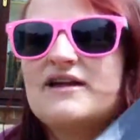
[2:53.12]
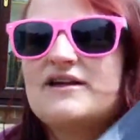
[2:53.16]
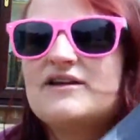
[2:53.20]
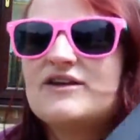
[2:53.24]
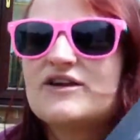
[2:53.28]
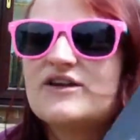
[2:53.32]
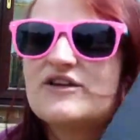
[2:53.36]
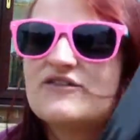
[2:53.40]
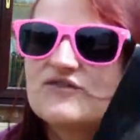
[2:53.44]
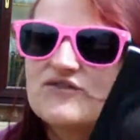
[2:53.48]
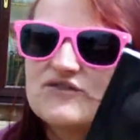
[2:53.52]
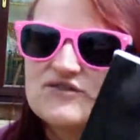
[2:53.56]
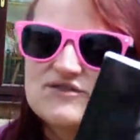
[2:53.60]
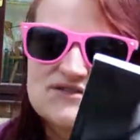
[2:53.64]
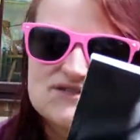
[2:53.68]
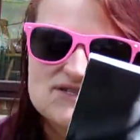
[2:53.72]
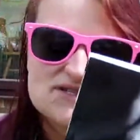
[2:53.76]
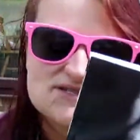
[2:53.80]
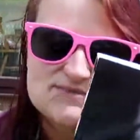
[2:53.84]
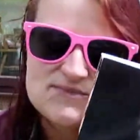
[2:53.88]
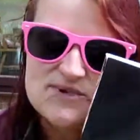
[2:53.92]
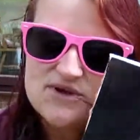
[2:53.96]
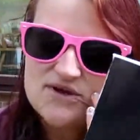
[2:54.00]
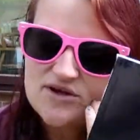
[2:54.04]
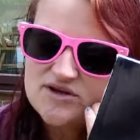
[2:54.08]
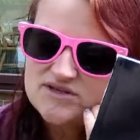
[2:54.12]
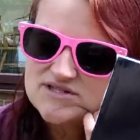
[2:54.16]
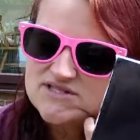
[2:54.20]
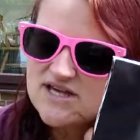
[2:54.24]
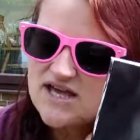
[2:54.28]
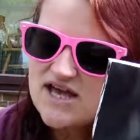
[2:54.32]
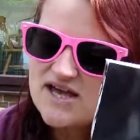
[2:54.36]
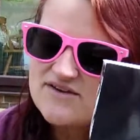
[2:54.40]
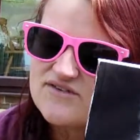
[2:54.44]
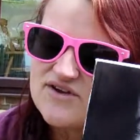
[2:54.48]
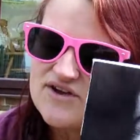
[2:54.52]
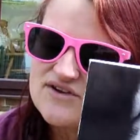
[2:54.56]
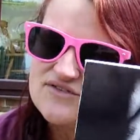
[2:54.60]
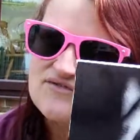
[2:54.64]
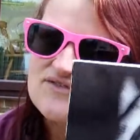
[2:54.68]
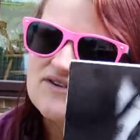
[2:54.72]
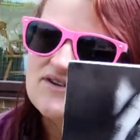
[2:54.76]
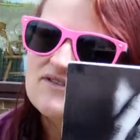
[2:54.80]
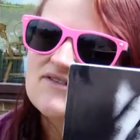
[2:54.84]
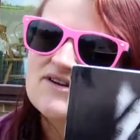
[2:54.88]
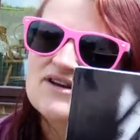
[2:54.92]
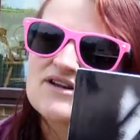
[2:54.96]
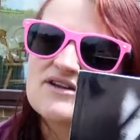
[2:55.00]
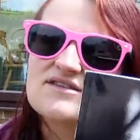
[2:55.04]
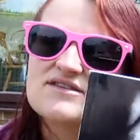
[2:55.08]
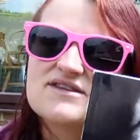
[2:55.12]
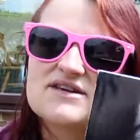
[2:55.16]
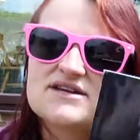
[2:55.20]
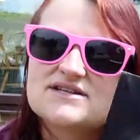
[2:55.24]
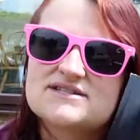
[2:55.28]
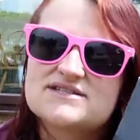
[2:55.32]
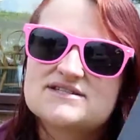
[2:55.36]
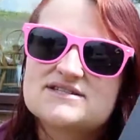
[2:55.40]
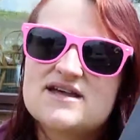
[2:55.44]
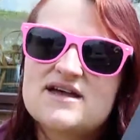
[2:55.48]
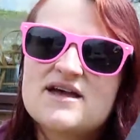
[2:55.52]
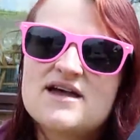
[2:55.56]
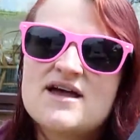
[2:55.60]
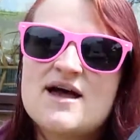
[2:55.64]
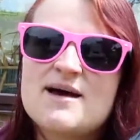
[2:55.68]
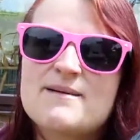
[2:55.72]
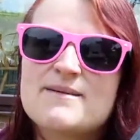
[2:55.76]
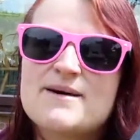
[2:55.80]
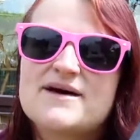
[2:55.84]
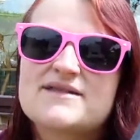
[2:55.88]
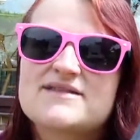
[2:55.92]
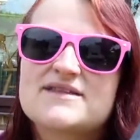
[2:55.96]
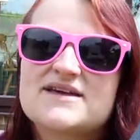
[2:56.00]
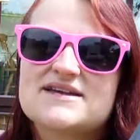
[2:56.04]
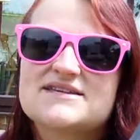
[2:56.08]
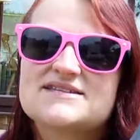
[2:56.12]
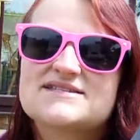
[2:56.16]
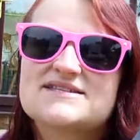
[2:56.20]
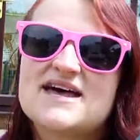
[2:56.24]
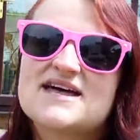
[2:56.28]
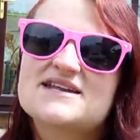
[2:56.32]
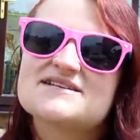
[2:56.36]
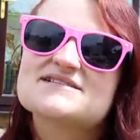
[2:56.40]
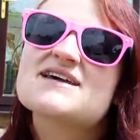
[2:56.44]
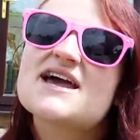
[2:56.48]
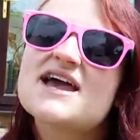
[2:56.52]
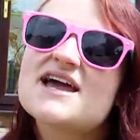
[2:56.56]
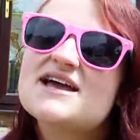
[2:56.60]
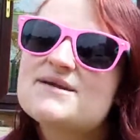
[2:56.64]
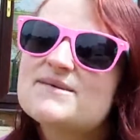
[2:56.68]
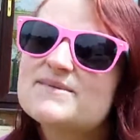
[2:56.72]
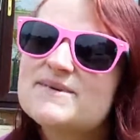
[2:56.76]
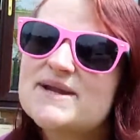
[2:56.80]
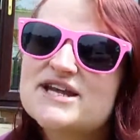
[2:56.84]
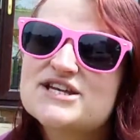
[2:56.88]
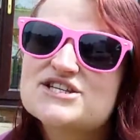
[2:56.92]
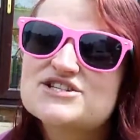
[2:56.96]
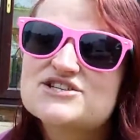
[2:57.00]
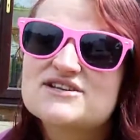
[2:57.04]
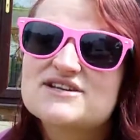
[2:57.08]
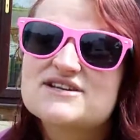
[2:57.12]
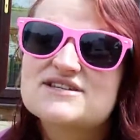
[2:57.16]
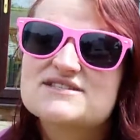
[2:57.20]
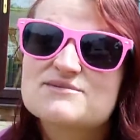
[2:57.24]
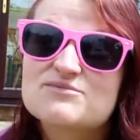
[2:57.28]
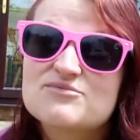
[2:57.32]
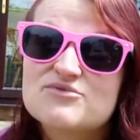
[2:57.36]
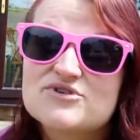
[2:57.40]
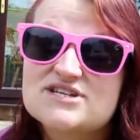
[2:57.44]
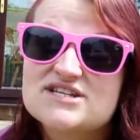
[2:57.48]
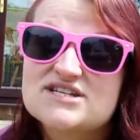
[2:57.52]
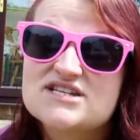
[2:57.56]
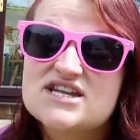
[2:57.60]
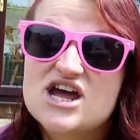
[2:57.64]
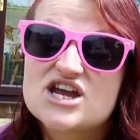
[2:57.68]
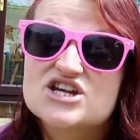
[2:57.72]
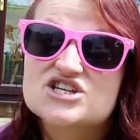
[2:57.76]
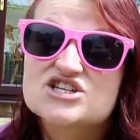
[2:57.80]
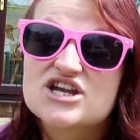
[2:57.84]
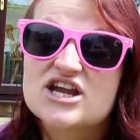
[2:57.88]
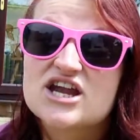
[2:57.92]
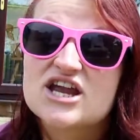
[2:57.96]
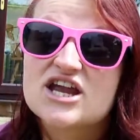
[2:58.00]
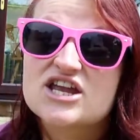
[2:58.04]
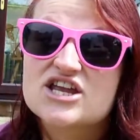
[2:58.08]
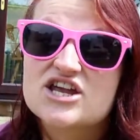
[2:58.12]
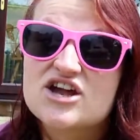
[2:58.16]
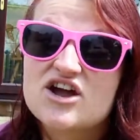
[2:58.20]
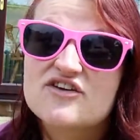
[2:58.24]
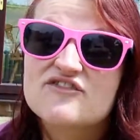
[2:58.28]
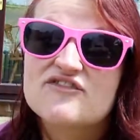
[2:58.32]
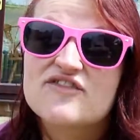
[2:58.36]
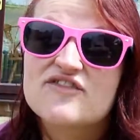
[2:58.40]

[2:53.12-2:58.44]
looking forward to this book because I have heard really, really good things about this. And Caleb Nation is a pretty dashing young